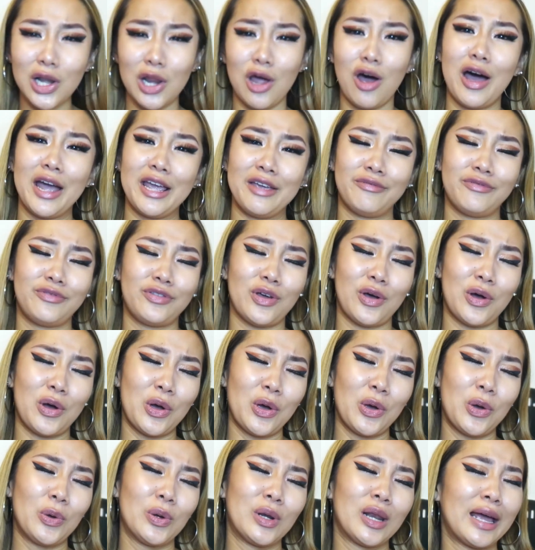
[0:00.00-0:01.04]
The live
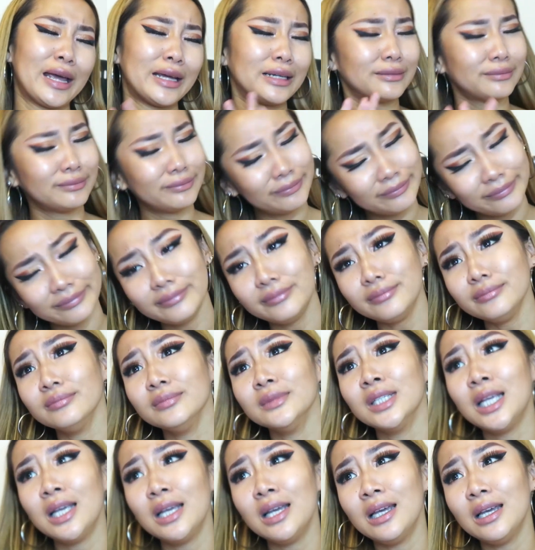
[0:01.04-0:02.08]
though, like,
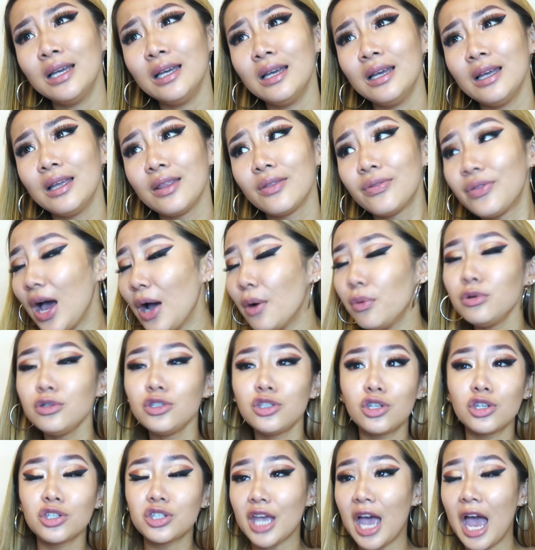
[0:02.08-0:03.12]
that
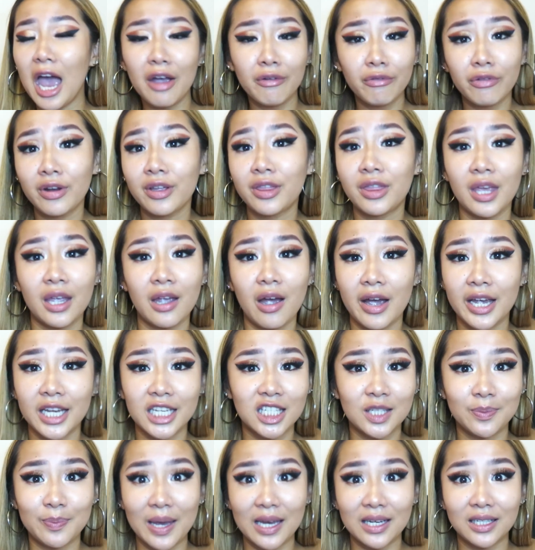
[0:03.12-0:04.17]
was just everything I
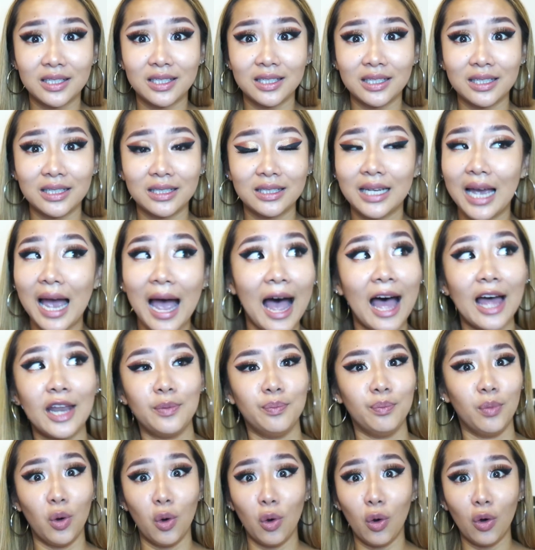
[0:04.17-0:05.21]
expected
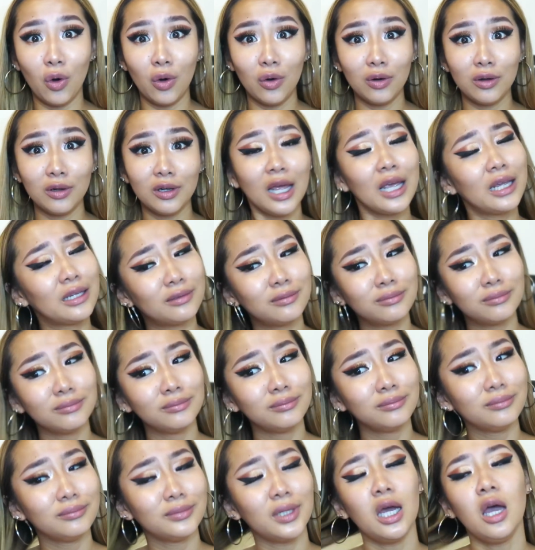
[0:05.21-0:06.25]
and more. Like,
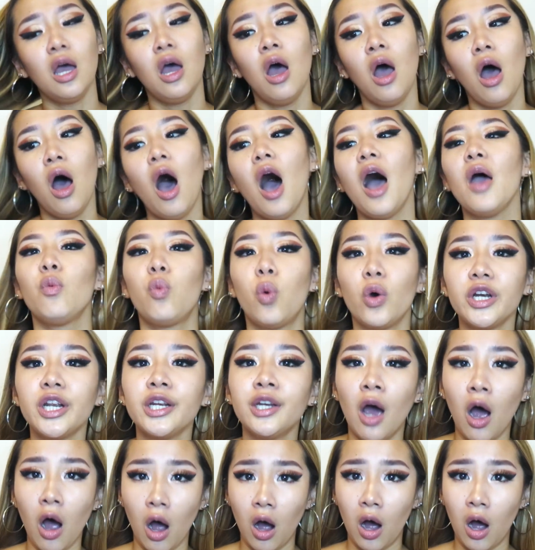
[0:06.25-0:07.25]
I wanted